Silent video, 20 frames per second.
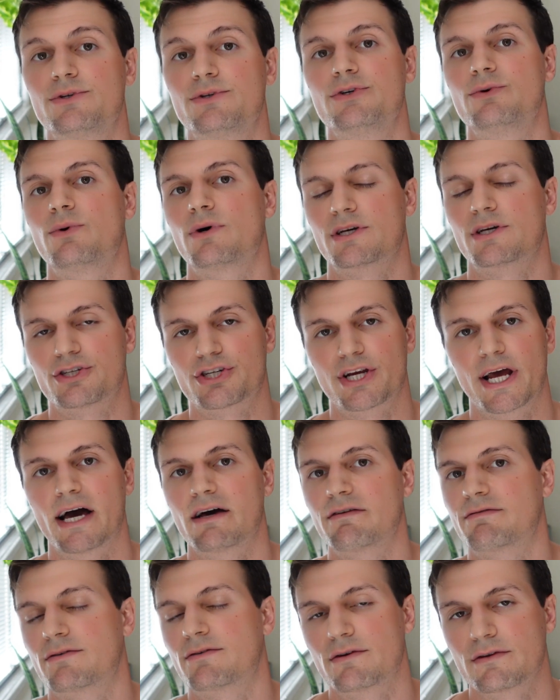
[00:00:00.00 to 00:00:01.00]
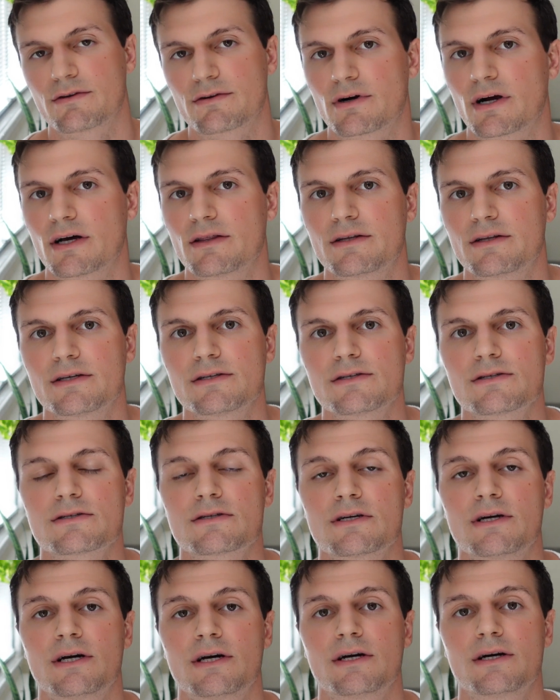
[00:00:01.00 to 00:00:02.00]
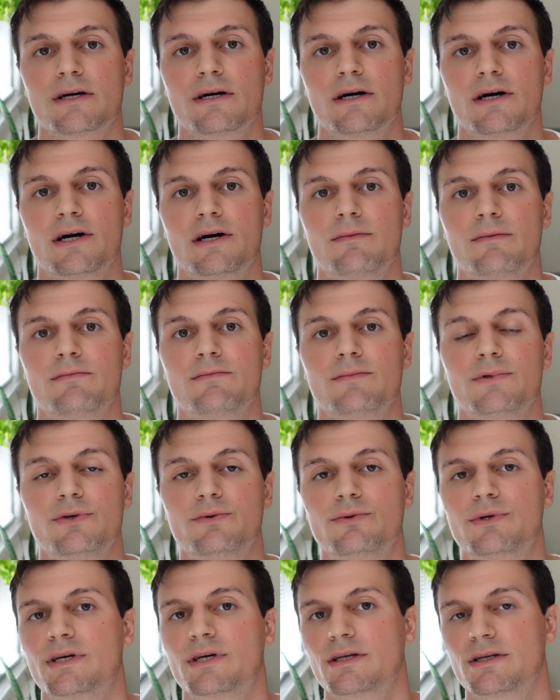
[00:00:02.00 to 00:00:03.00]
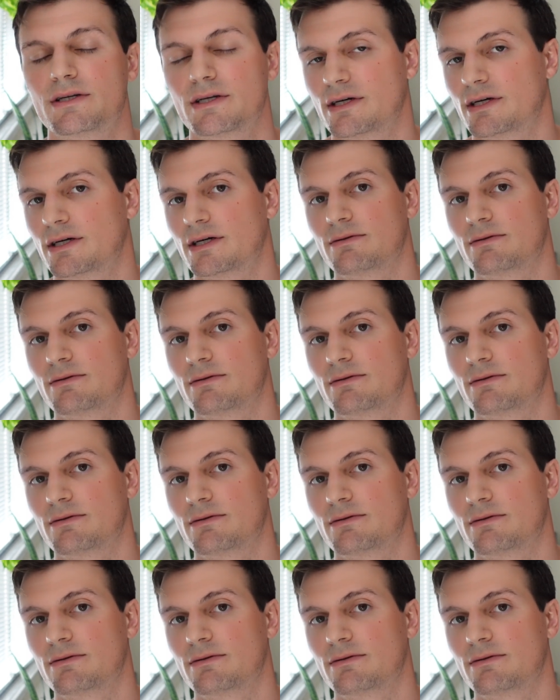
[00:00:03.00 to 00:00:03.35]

do want to chat further on this, You can